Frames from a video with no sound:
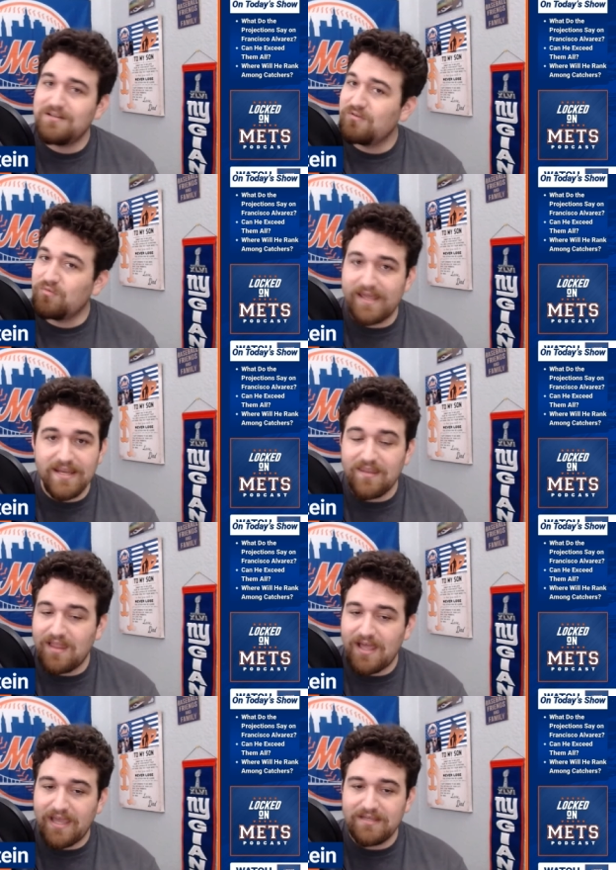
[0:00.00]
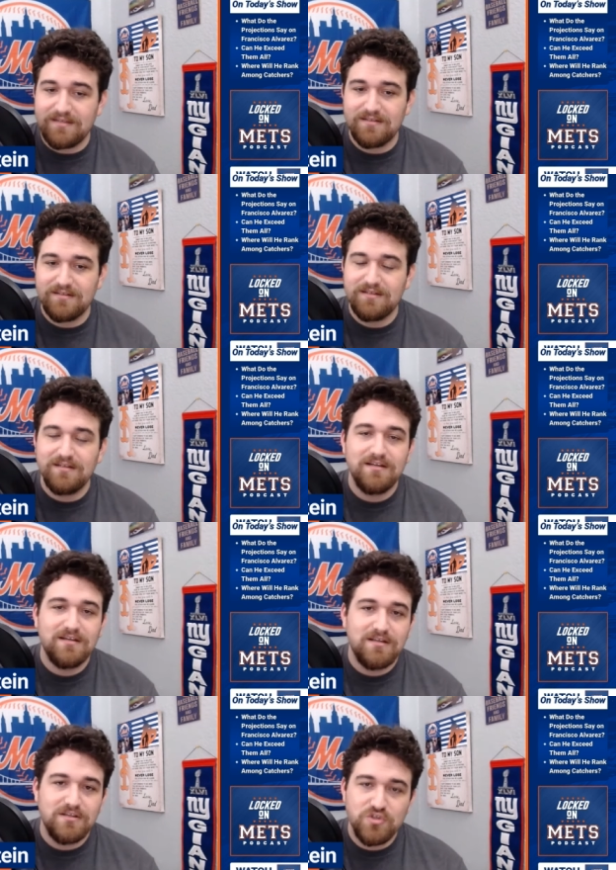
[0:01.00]
Right in line,
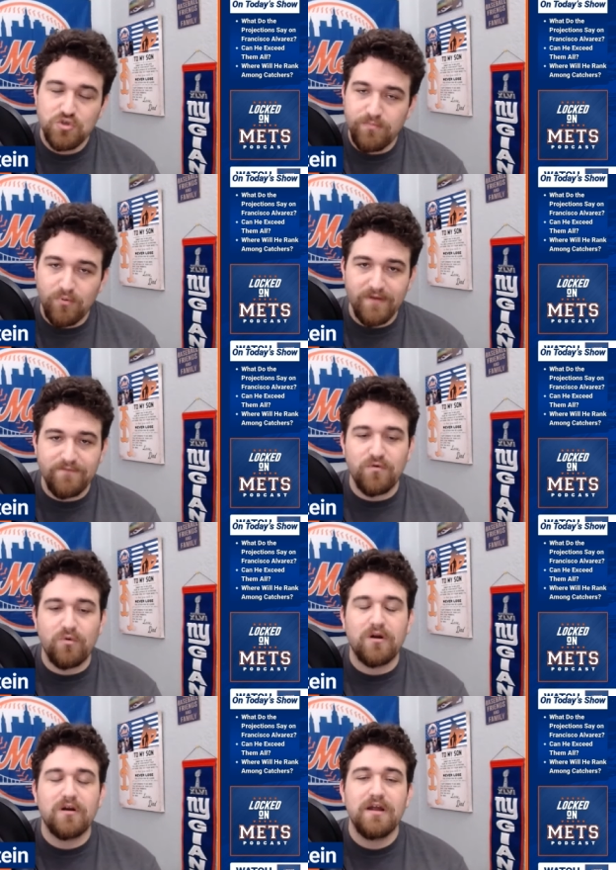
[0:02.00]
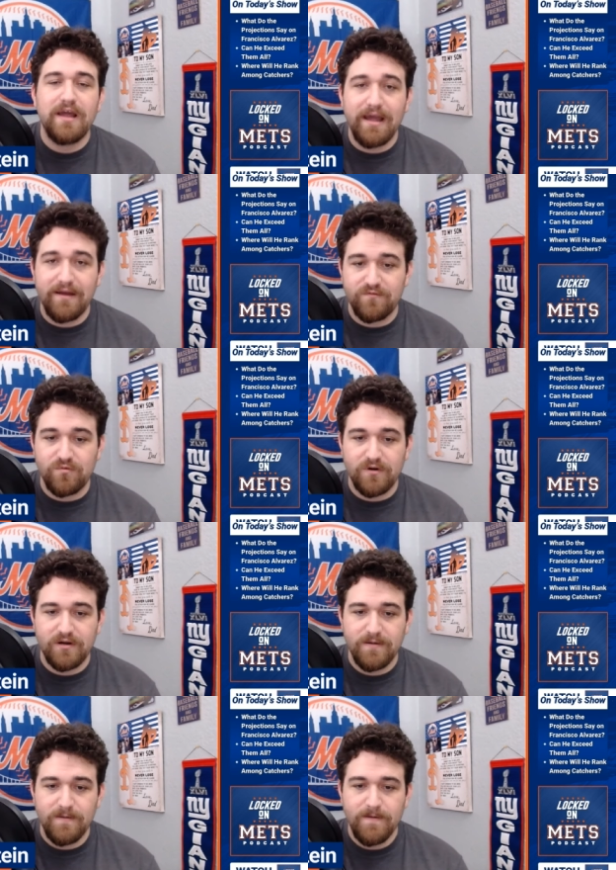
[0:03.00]
2.4 F4.
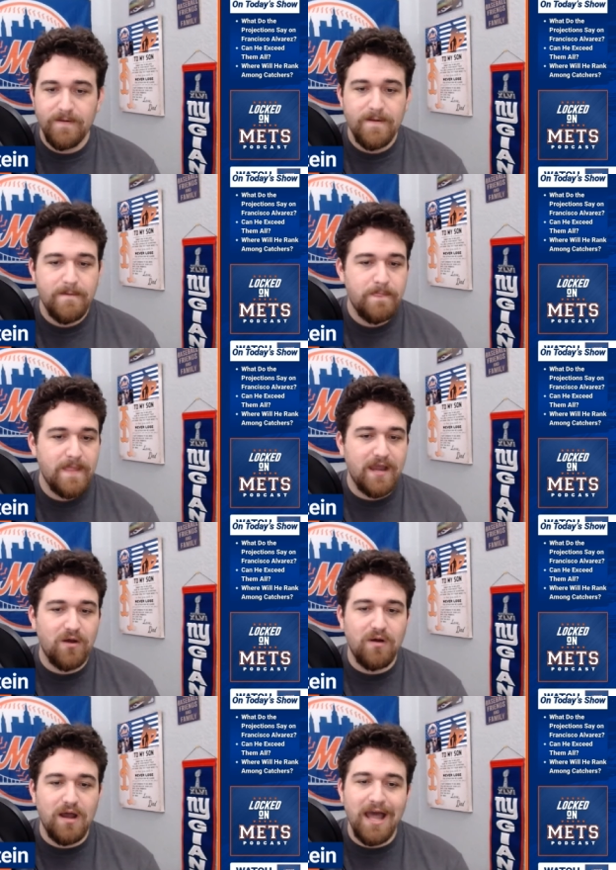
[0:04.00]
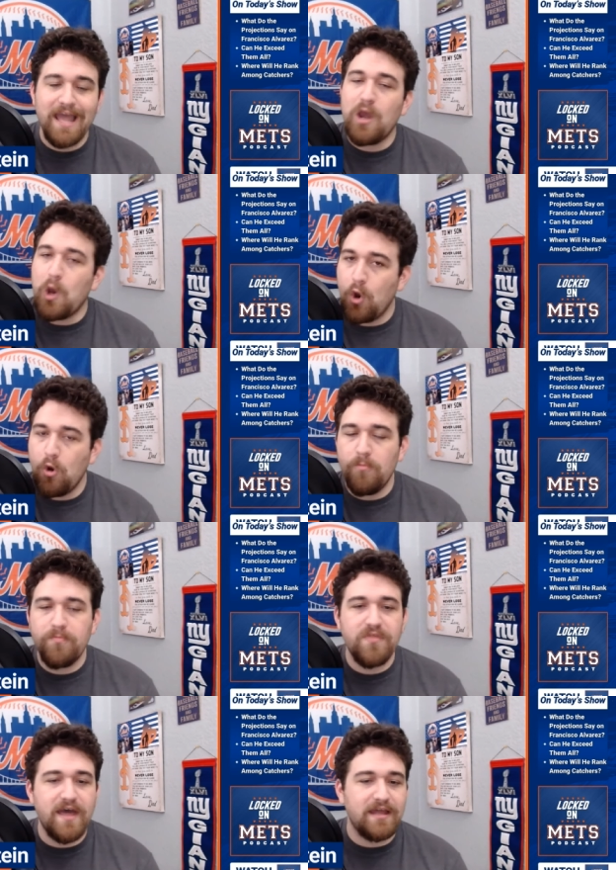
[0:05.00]
Now, I hope
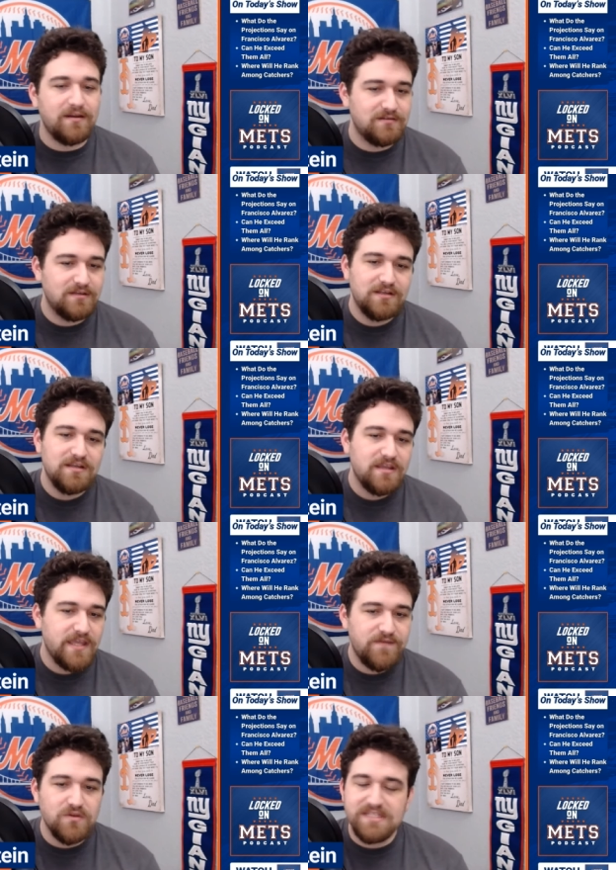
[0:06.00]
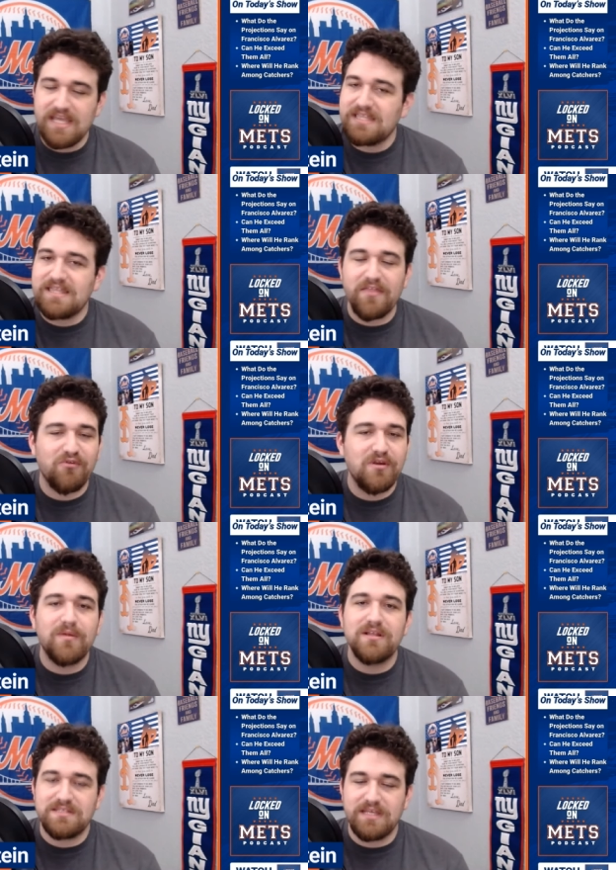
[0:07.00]
that if you take that
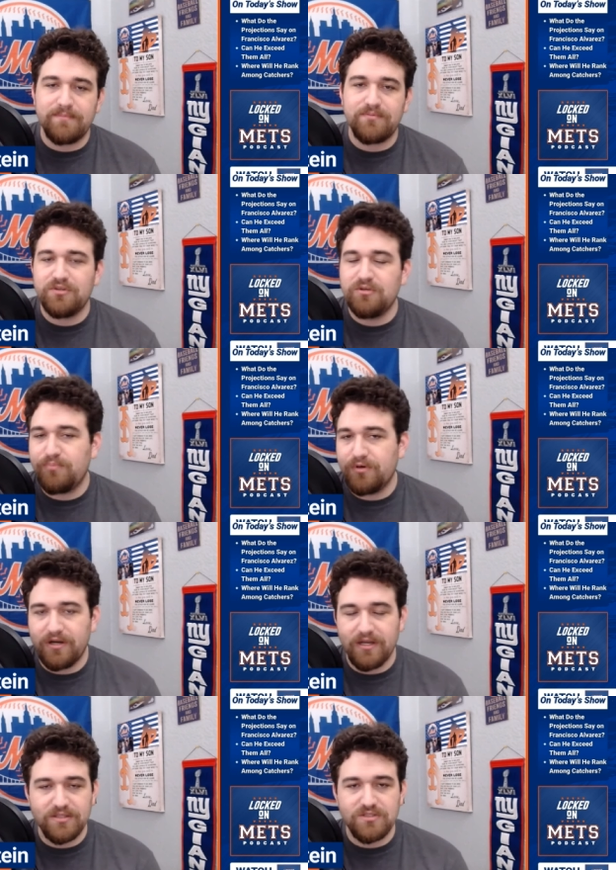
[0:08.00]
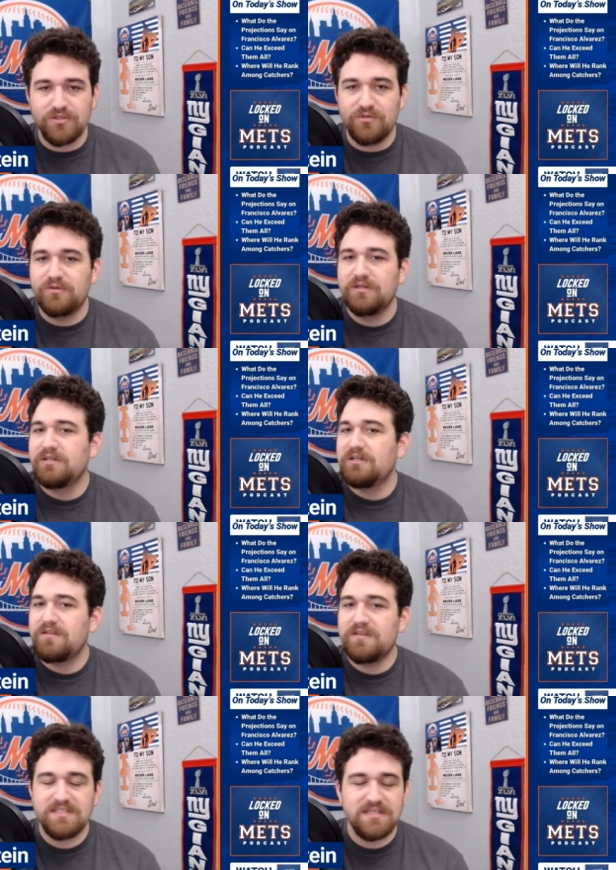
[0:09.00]
3-month sample and you put it into
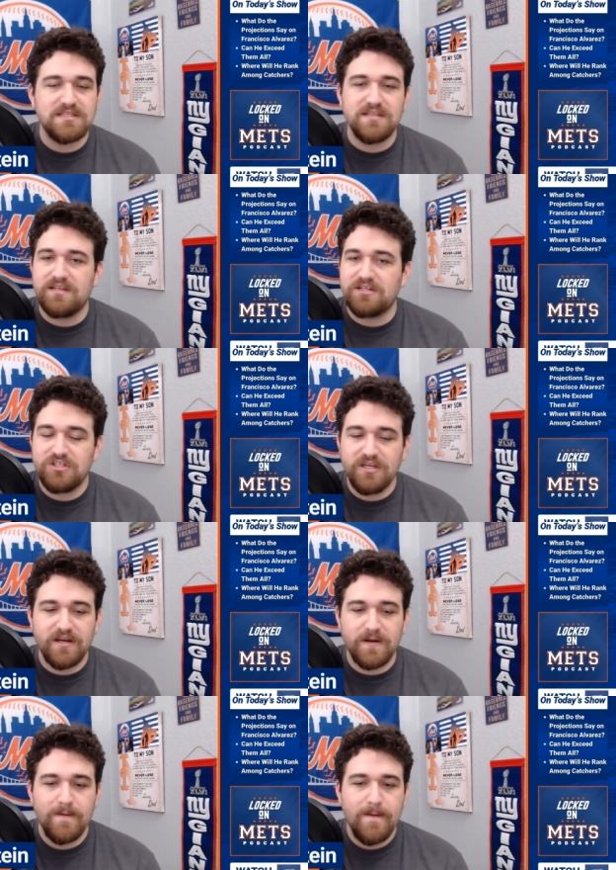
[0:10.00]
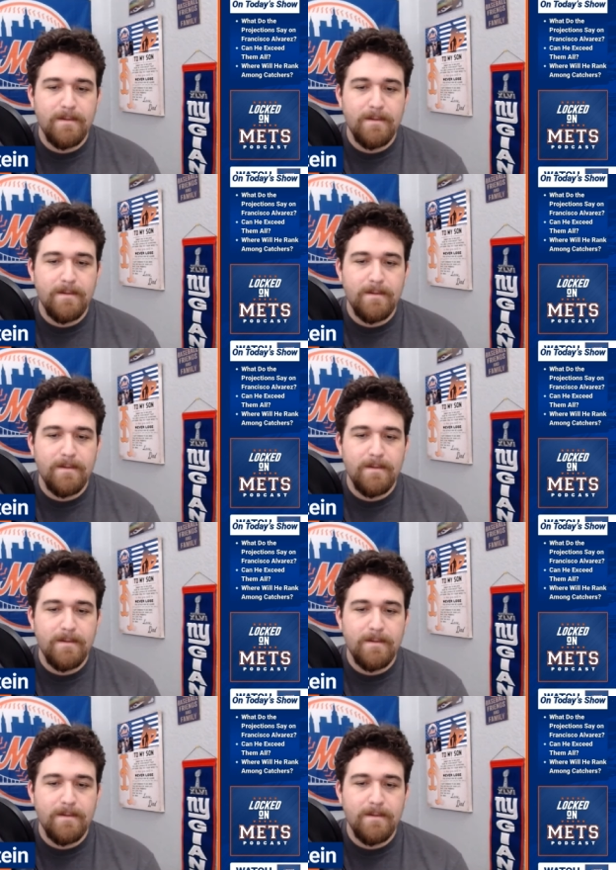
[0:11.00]
the season this year,